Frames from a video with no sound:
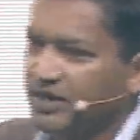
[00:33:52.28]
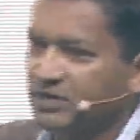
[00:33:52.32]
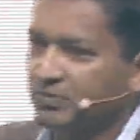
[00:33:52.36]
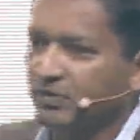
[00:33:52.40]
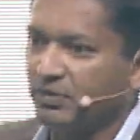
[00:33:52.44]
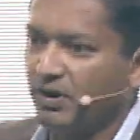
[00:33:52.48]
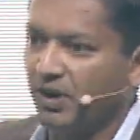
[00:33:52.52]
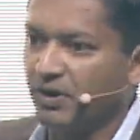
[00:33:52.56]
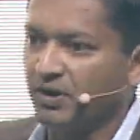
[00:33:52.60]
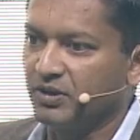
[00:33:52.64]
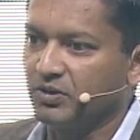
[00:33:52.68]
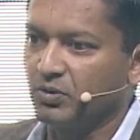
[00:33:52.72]
we
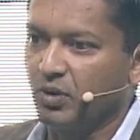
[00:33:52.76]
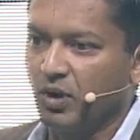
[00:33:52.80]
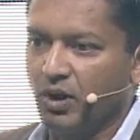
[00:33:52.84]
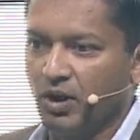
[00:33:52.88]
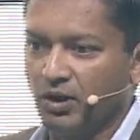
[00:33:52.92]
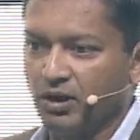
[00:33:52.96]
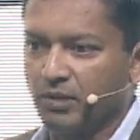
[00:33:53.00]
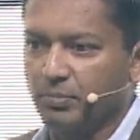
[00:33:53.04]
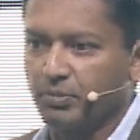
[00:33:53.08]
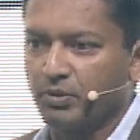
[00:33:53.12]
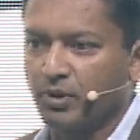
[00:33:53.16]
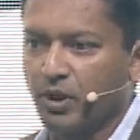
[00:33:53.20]
run into
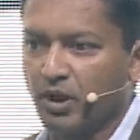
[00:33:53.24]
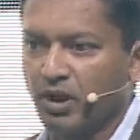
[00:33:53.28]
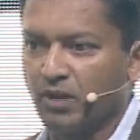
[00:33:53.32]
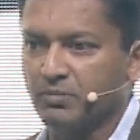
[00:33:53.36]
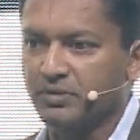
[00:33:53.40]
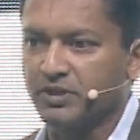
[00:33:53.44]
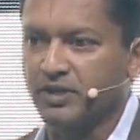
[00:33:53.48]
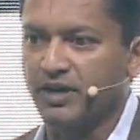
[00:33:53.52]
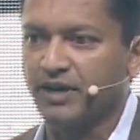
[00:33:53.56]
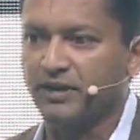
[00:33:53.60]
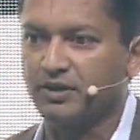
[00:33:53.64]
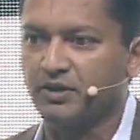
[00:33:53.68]
all the
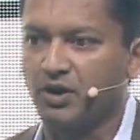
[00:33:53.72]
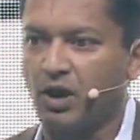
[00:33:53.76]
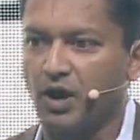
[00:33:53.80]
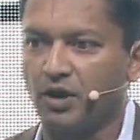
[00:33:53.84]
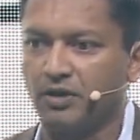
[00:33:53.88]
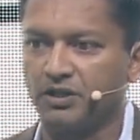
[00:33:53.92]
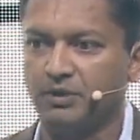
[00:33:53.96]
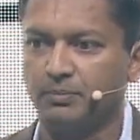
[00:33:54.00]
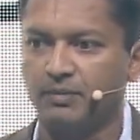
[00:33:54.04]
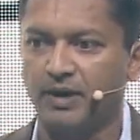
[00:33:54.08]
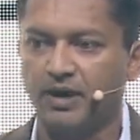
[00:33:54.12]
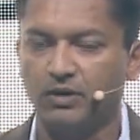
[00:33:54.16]
problems that I
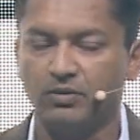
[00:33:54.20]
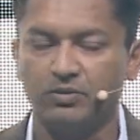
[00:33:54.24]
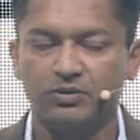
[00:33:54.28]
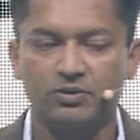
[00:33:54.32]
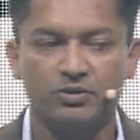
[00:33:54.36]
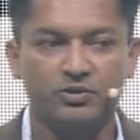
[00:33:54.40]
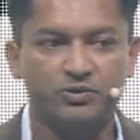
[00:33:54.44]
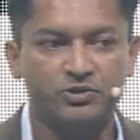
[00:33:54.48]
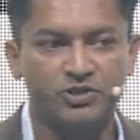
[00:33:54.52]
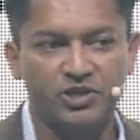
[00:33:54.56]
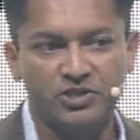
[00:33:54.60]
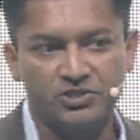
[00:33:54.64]
talked about.
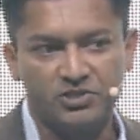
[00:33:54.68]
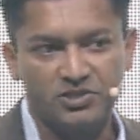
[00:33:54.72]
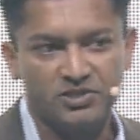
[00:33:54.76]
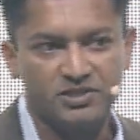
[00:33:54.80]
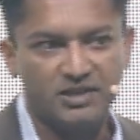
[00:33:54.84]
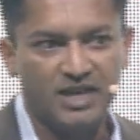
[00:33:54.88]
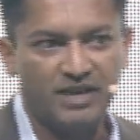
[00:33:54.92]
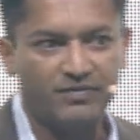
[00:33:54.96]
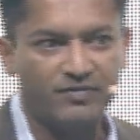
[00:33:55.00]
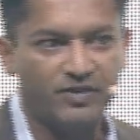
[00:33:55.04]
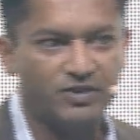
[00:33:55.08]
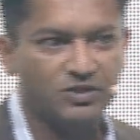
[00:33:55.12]
So just the
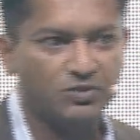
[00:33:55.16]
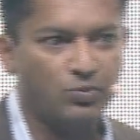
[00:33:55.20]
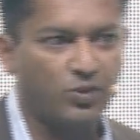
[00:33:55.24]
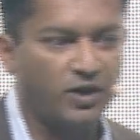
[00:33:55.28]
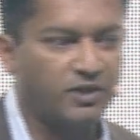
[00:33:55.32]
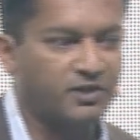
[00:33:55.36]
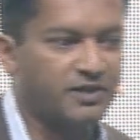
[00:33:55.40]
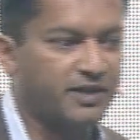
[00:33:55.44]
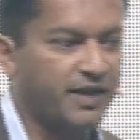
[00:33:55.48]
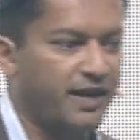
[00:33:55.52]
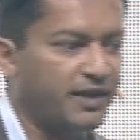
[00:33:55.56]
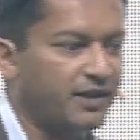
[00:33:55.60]
safest
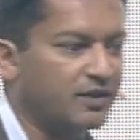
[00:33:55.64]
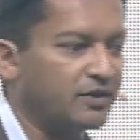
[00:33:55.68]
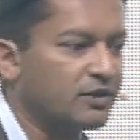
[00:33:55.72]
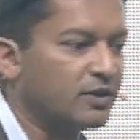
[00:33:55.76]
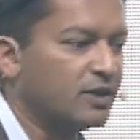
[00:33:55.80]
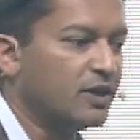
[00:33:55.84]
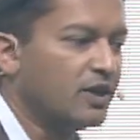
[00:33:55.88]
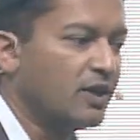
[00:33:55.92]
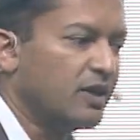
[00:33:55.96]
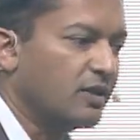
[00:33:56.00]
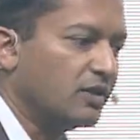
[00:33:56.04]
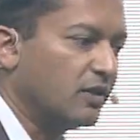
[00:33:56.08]
ones get
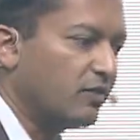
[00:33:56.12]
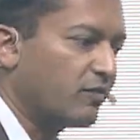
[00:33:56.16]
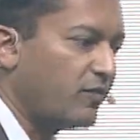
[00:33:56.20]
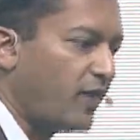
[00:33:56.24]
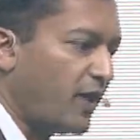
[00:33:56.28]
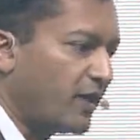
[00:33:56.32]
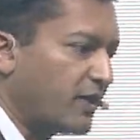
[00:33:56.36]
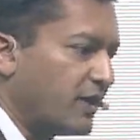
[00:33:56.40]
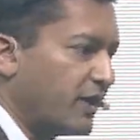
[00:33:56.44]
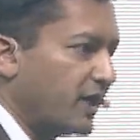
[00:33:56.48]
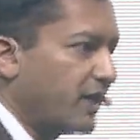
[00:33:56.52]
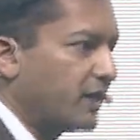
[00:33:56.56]
the
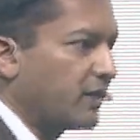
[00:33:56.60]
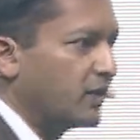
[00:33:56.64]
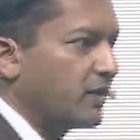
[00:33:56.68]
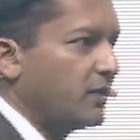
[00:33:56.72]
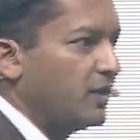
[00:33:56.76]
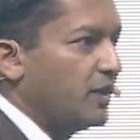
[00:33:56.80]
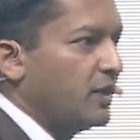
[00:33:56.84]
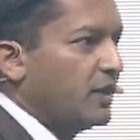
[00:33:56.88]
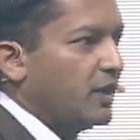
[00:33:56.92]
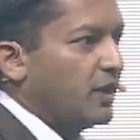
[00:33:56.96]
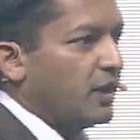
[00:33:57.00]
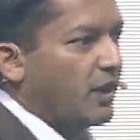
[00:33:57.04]
funding,
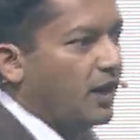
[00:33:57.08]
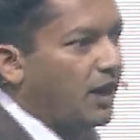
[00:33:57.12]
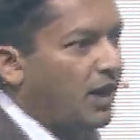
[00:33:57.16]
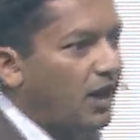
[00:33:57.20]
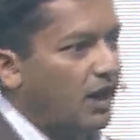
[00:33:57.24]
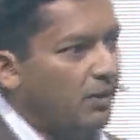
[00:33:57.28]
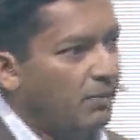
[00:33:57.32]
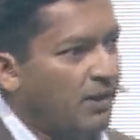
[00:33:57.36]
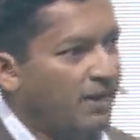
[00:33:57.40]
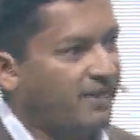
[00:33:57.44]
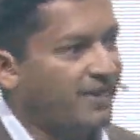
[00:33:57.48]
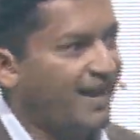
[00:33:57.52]

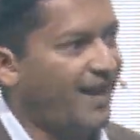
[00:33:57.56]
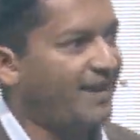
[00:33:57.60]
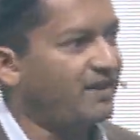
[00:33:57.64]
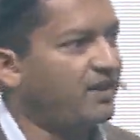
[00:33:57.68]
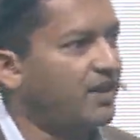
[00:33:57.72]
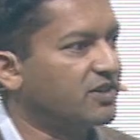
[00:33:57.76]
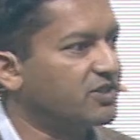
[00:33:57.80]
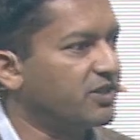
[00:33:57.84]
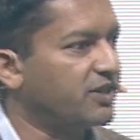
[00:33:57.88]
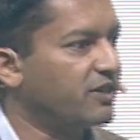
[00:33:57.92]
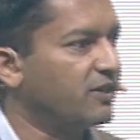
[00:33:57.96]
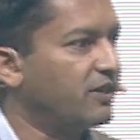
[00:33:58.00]
and that
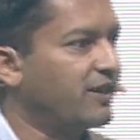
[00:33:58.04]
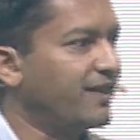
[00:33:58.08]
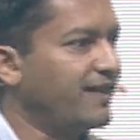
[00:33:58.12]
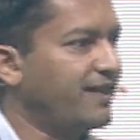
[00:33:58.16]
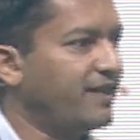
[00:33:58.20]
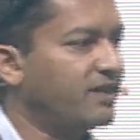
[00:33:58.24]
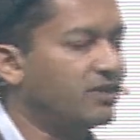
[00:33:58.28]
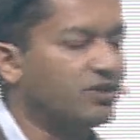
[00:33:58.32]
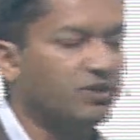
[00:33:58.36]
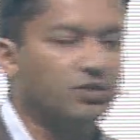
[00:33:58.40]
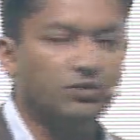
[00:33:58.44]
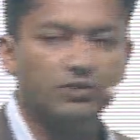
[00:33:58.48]
doesn't
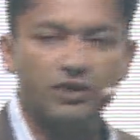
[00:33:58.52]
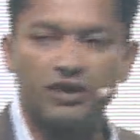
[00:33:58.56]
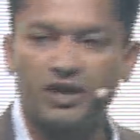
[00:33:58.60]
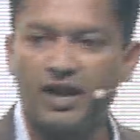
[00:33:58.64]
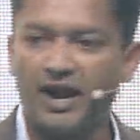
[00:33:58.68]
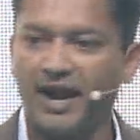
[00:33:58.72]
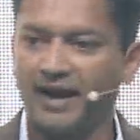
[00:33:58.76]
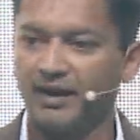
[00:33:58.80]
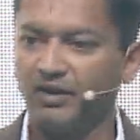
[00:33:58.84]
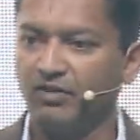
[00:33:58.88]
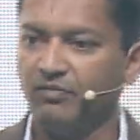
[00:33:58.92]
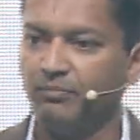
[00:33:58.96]
lead to the
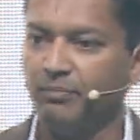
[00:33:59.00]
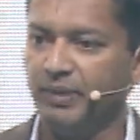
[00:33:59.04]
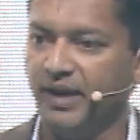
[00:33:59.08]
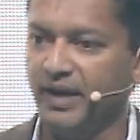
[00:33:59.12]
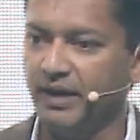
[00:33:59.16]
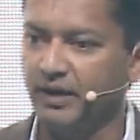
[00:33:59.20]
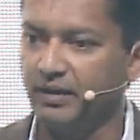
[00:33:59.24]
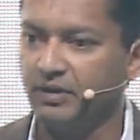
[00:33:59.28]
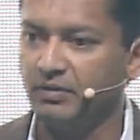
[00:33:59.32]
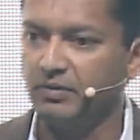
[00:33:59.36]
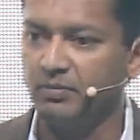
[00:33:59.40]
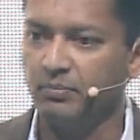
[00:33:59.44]
kind of
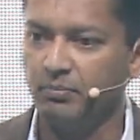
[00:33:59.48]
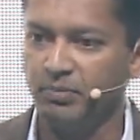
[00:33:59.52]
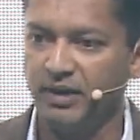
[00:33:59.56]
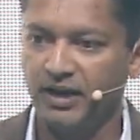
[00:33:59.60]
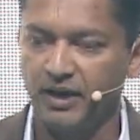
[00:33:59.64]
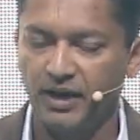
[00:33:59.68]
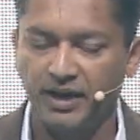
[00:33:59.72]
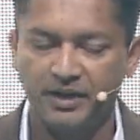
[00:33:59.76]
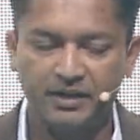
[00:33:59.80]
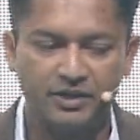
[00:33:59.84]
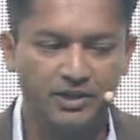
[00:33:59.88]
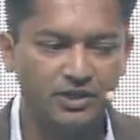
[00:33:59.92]
big
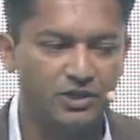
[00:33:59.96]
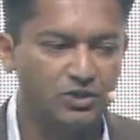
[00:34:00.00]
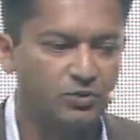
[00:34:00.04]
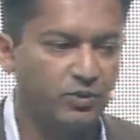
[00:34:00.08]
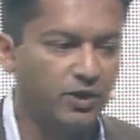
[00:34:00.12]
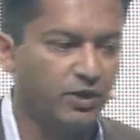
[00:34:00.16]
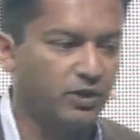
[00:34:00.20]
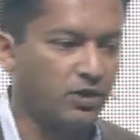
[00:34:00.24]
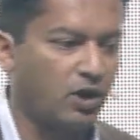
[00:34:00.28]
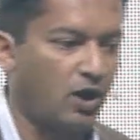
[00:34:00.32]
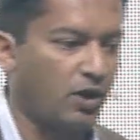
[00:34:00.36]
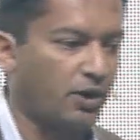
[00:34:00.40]
ideas
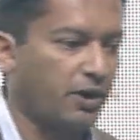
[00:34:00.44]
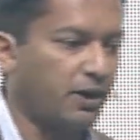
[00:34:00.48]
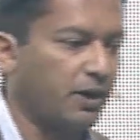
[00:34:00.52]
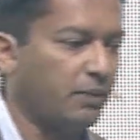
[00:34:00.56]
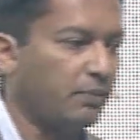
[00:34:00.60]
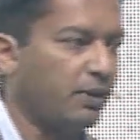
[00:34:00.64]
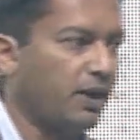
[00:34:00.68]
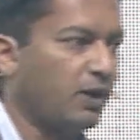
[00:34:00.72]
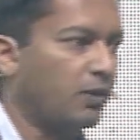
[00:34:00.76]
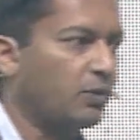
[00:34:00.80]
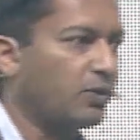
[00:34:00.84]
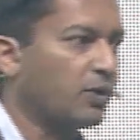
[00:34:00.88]
we're talking
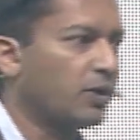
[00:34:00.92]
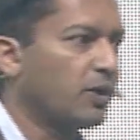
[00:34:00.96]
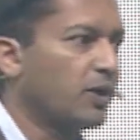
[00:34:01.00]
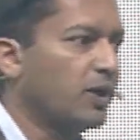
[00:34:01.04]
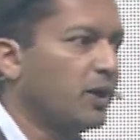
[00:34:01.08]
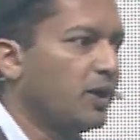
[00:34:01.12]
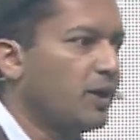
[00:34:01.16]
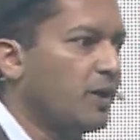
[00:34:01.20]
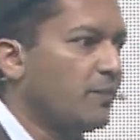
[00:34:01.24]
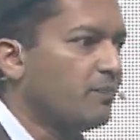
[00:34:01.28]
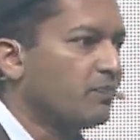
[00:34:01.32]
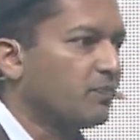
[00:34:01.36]
about.
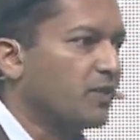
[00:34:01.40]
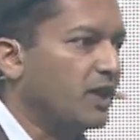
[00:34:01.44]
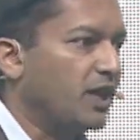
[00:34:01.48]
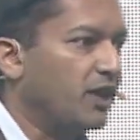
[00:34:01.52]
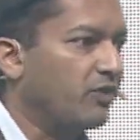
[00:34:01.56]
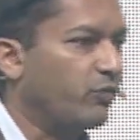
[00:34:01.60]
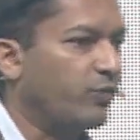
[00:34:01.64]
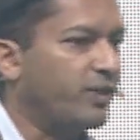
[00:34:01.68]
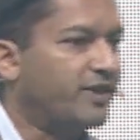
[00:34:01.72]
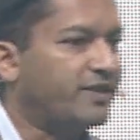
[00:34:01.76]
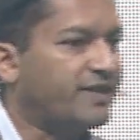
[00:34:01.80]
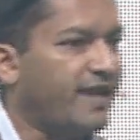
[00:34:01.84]

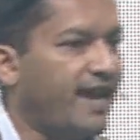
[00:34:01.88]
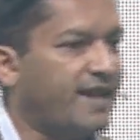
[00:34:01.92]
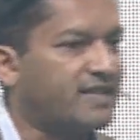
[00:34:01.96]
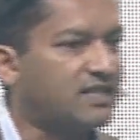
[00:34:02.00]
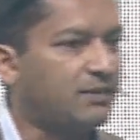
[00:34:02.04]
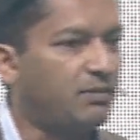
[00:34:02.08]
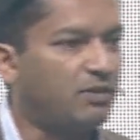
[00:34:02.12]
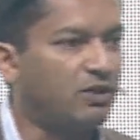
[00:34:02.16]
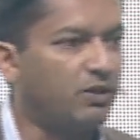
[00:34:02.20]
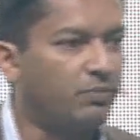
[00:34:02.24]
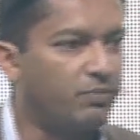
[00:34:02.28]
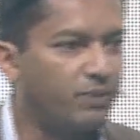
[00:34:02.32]
If we take
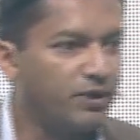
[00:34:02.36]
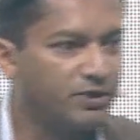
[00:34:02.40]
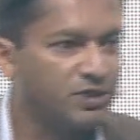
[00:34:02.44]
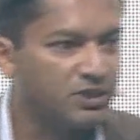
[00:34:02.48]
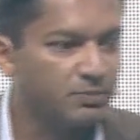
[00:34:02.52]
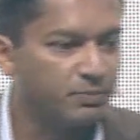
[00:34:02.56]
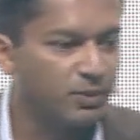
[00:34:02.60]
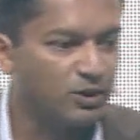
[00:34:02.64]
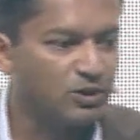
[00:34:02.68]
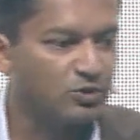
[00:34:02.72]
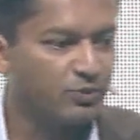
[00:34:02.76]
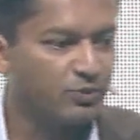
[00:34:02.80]
some of the principles